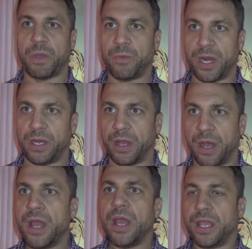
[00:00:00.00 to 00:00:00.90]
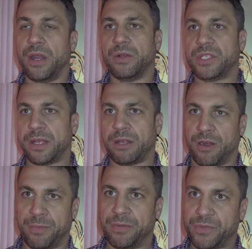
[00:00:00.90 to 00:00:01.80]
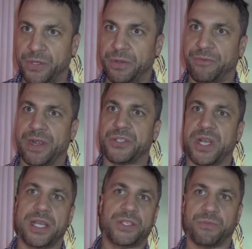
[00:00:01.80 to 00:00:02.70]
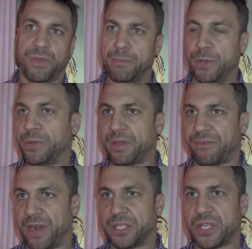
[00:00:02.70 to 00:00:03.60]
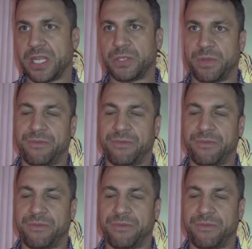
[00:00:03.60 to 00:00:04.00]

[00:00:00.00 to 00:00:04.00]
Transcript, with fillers: We wanted to, you know, take the Army of Two franchise, reboot the franchise.